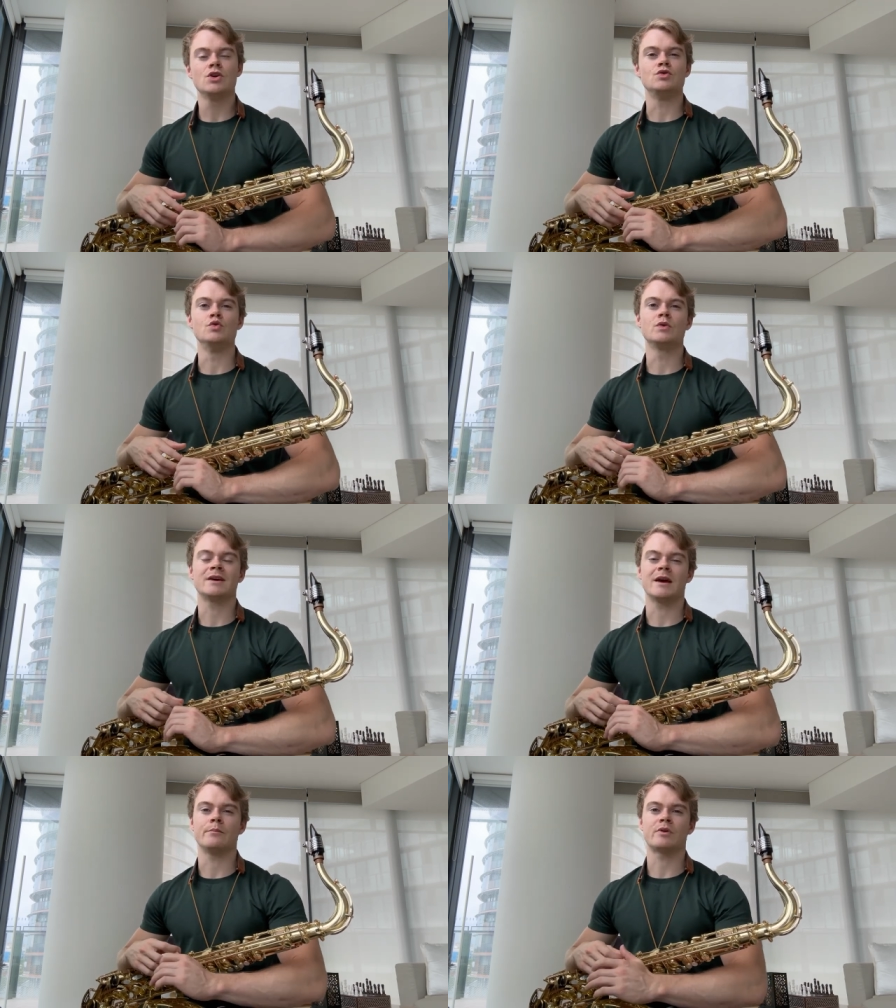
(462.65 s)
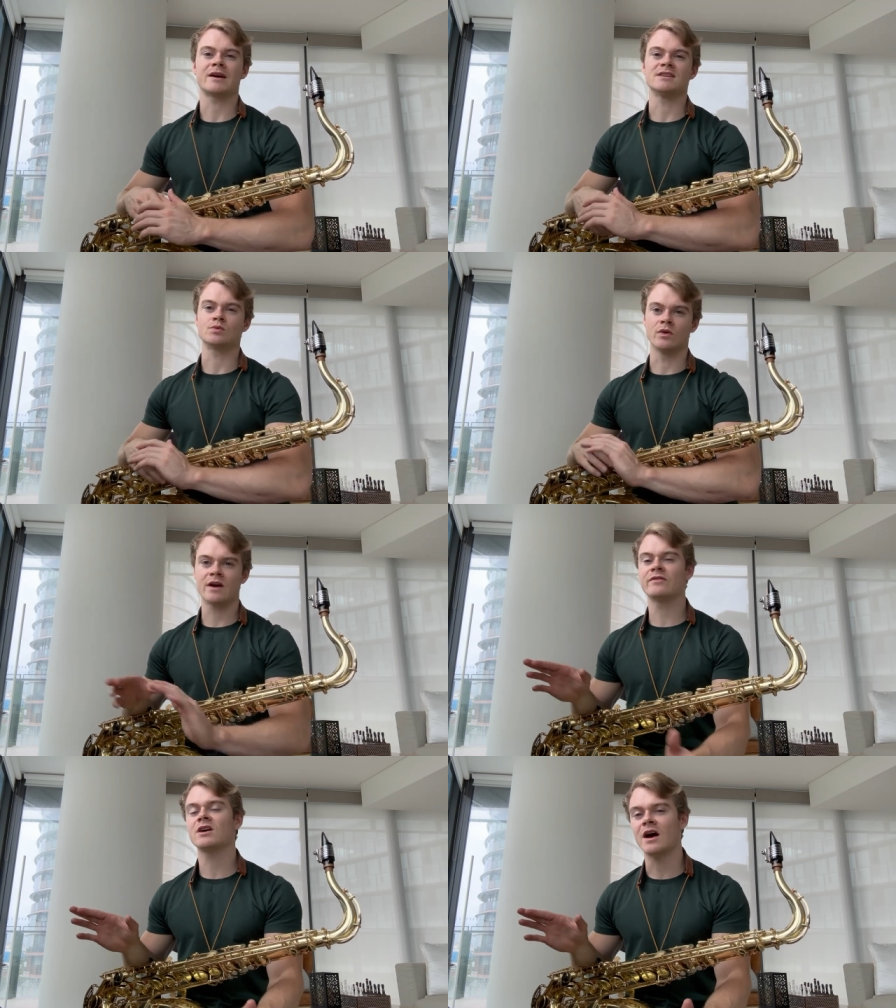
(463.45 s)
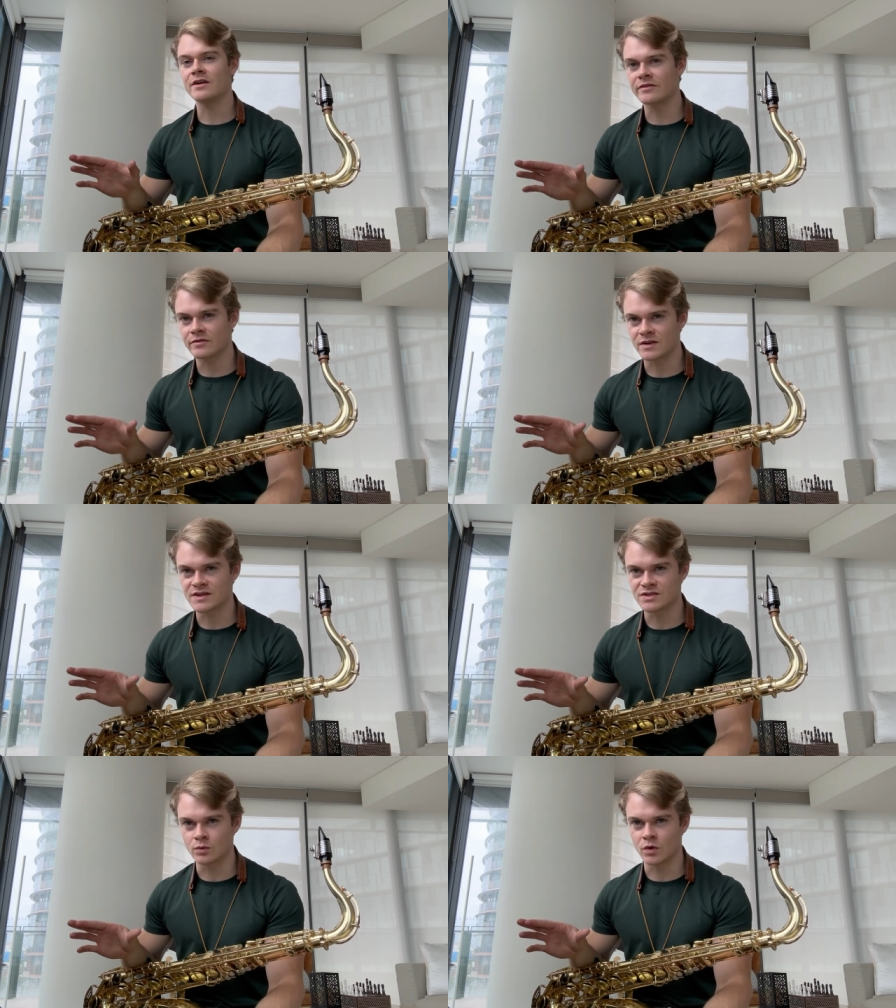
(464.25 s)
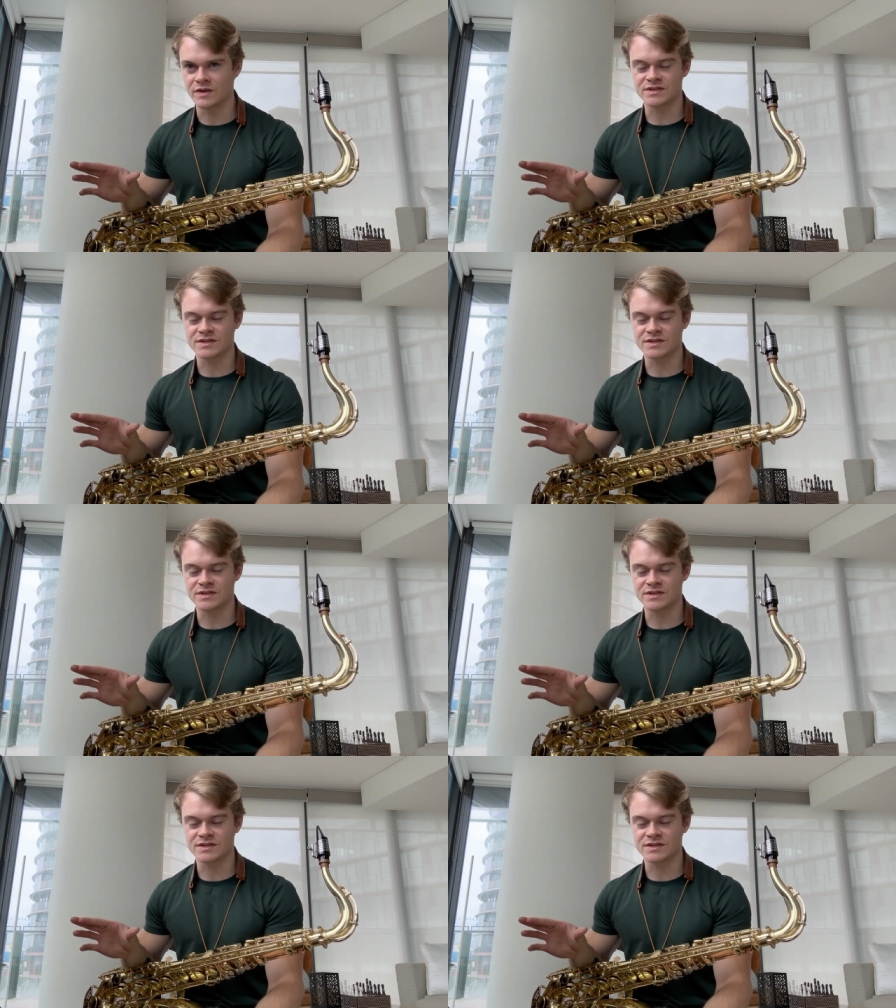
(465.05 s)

you can practice whatever kind of phrase you want.